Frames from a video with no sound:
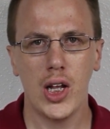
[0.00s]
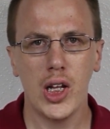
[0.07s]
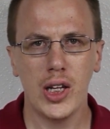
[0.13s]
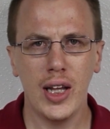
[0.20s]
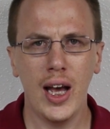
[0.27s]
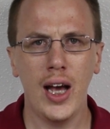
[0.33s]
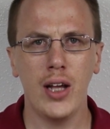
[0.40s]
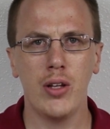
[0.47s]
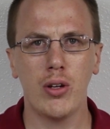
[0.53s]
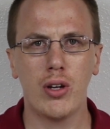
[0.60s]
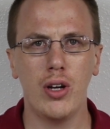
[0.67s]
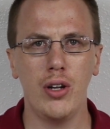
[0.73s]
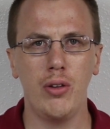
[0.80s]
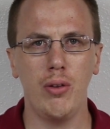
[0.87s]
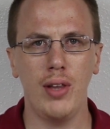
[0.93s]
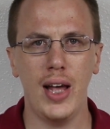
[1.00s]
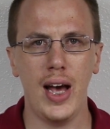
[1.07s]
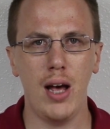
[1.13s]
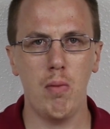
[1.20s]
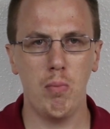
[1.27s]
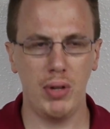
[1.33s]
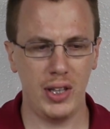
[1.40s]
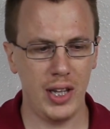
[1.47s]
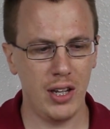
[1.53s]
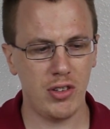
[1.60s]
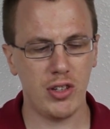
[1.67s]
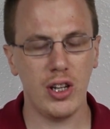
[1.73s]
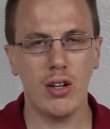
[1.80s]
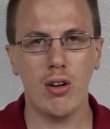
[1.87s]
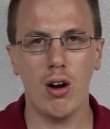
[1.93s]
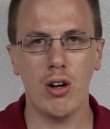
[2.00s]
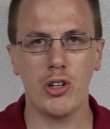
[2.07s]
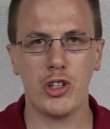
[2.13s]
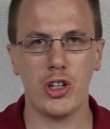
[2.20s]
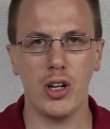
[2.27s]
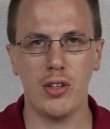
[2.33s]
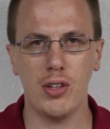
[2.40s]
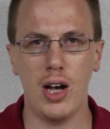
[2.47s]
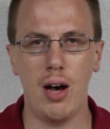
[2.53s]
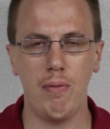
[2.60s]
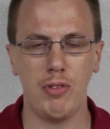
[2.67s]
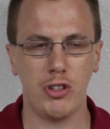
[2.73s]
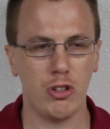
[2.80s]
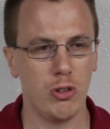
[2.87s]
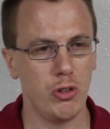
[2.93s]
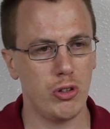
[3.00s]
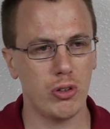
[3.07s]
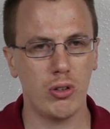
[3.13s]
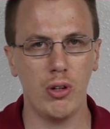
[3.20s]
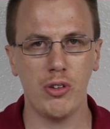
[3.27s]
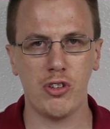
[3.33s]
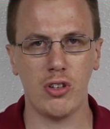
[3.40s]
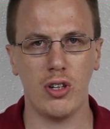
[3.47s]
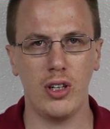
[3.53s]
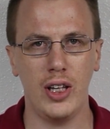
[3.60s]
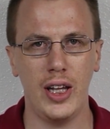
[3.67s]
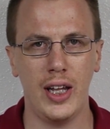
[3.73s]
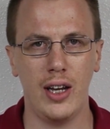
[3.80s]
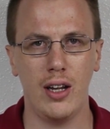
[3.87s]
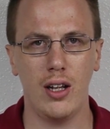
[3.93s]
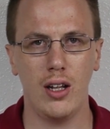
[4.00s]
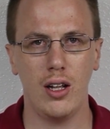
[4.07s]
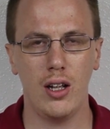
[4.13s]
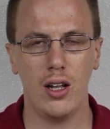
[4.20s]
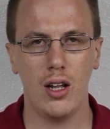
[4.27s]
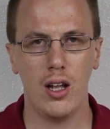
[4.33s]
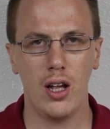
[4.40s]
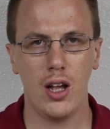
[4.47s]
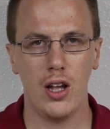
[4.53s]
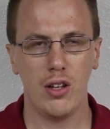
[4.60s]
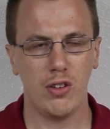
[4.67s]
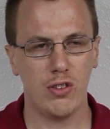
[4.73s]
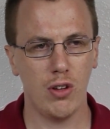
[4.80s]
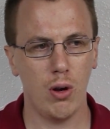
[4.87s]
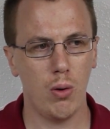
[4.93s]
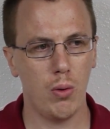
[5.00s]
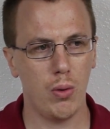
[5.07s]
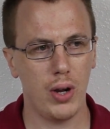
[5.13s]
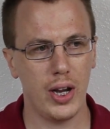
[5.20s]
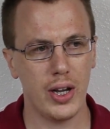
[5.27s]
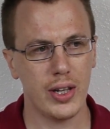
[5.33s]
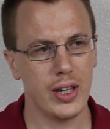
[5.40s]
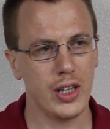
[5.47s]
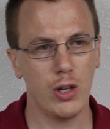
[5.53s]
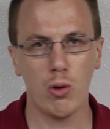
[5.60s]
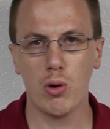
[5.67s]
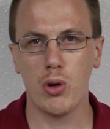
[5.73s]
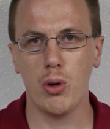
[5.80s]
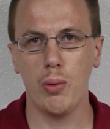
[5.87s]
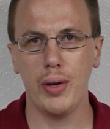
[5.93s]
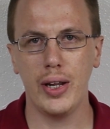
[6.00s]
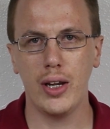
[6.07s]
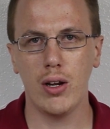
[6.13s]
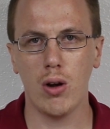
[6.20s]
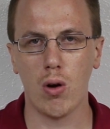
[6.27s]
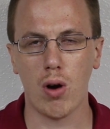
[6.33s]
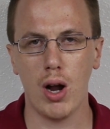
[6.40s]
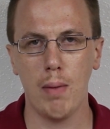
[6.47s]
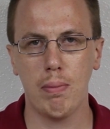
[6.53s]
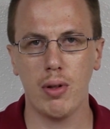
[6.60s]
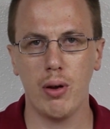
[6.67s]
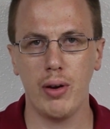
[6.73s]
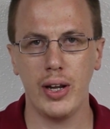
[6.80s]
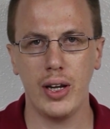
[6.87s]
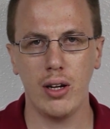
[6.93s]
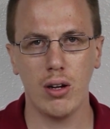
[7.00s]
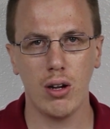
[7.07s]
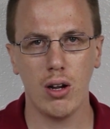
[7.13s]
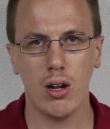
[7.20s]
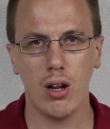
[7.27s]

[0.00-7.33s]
Yeah, you could do that, but the SD card shuts off as soon as you close the lid. So anything you were doing or uploading